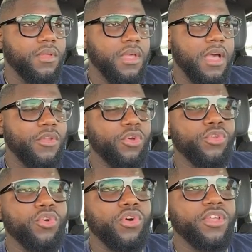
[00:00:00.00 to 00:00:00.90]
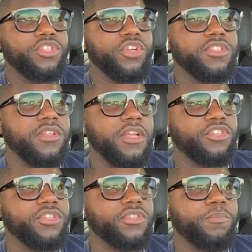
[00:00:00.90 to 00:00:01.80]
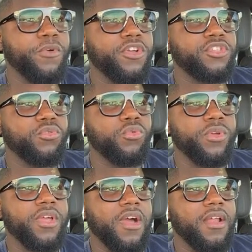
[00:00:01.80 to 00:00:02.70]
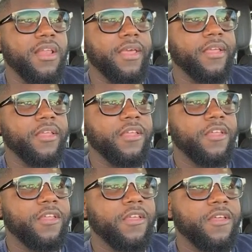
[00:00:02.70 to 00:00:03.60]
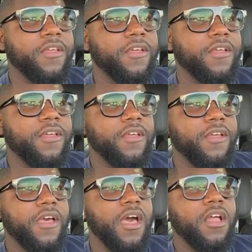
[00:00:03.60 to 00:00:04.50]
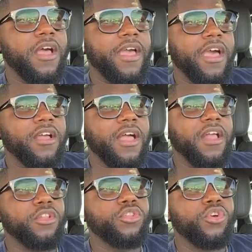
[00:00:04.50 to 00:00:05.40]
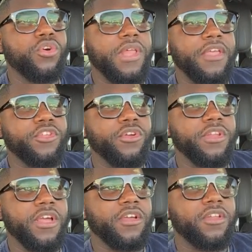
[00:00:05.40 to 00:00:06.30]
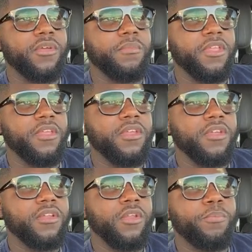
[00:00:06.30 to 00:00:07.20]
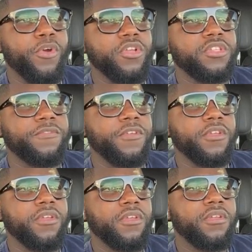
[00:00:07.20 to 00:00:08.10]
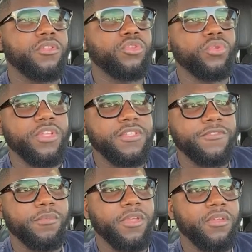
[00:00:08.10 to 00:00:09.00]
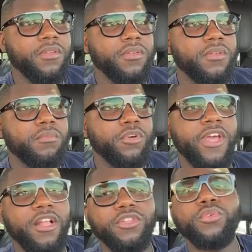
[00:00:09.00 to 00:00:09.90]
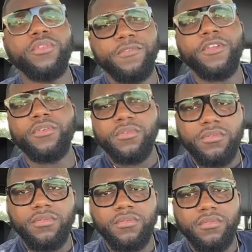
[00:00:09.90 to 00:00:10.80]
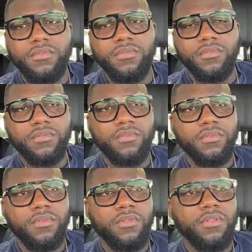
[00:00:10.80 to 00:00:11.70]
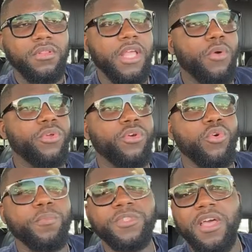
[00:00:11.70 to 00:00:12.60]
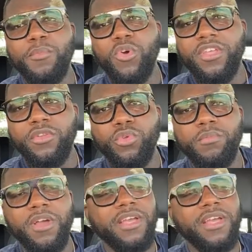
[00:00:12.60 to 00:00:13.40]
I don't know. It's just the person who we are. Like, I'll know that you're not gonna be the person to do this for me, but I'll do it for you. Not with the hopes because I want you to do it back.